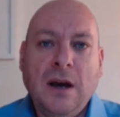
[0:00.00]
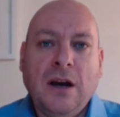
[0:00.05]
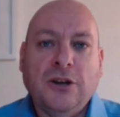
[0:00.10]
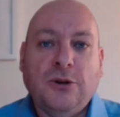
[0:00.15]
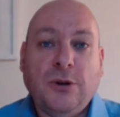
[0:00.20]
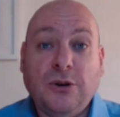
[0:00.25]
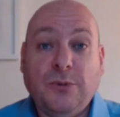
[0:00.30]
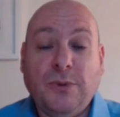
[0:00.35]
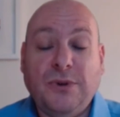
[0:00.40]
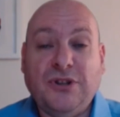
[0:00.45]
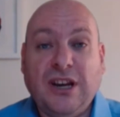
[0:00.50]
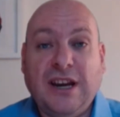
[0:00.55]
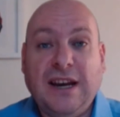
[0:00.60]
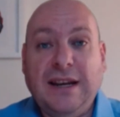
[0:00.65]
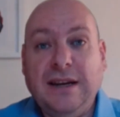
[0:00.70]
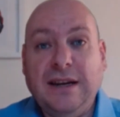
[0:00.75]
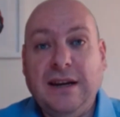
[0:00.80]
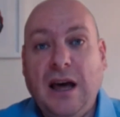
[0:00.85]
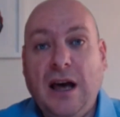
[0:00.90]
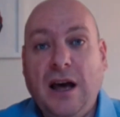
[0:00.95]
So as we've
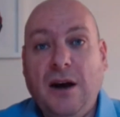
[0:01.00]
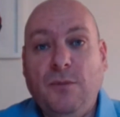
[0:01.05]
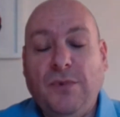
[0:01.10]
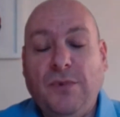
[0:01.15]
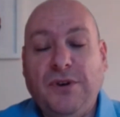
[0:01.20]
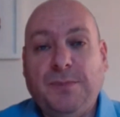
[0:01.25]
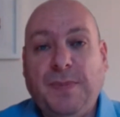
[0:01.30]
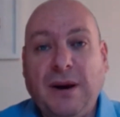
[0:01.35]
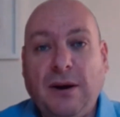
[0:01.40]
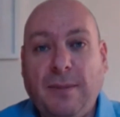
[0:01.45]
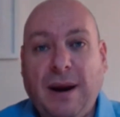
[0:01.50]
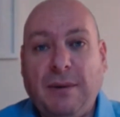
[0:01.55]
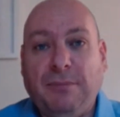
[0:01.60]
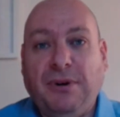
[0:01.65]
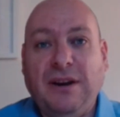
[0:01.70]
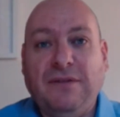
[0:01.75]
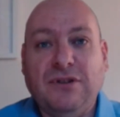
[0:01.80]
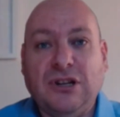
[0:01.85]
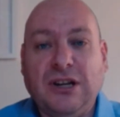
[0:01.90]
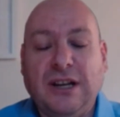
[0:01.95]
seen, we spoke about
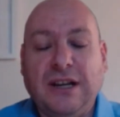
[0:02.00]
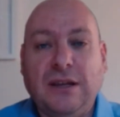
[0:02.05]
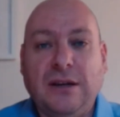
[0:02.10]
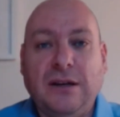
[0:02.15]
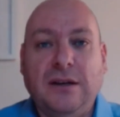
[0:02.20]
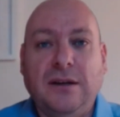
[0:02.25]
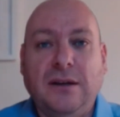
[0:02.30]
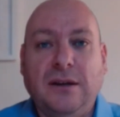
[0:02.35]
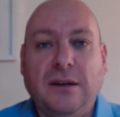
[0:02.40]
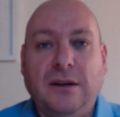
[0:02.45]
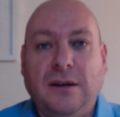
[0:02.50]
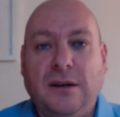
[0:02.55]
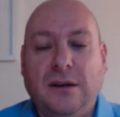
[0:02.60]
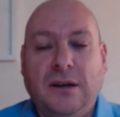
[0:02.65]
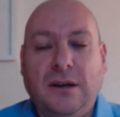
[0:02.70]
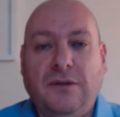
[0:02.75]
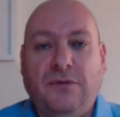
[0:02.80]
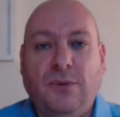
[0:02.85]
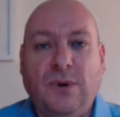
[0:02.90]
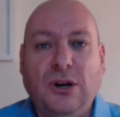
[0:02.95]
previously that
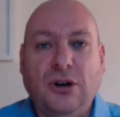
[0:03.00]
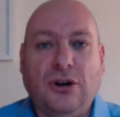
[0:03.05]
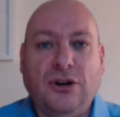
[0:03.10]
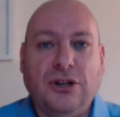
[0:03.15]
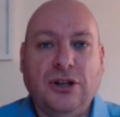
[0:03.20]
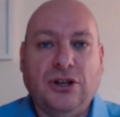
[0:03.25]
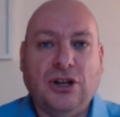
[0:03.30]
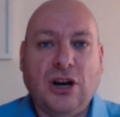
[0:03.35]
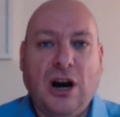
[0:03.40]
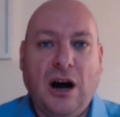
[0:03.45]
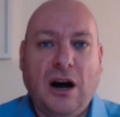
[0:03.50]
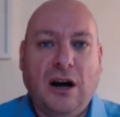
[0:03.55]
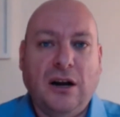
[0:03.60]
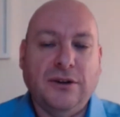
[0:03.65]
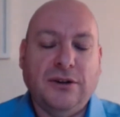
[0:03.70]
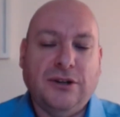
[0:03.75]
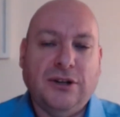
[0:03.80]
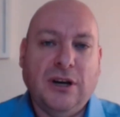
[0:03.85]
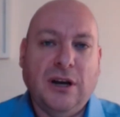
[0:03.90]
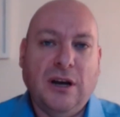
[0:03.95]
if we look at the
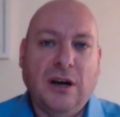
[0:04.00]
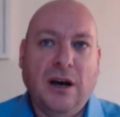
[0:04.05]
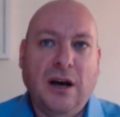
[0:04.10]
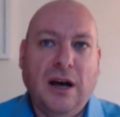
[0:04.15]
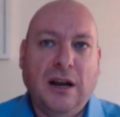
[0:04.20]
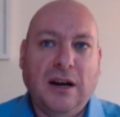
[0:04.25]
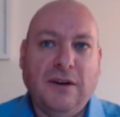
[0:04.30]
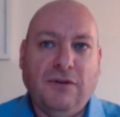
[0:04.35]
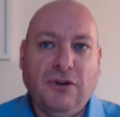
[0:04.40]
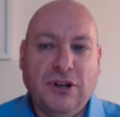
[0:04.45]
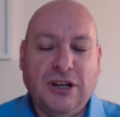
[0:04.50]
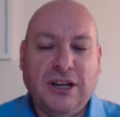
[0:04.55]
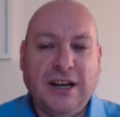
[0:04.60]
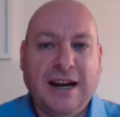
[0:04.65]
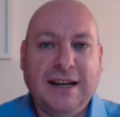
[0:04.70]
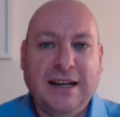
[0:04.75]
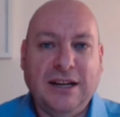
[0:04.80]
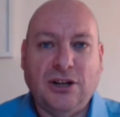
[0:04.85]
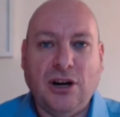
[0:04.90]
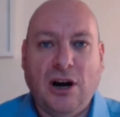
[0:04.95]
chart, and I've got the
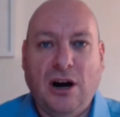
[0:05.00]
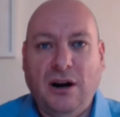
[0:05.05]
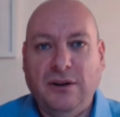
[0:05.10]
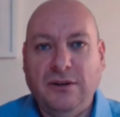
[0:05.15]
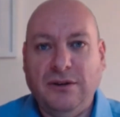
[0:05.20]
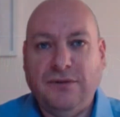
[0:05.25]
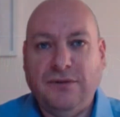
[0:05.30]
daily chart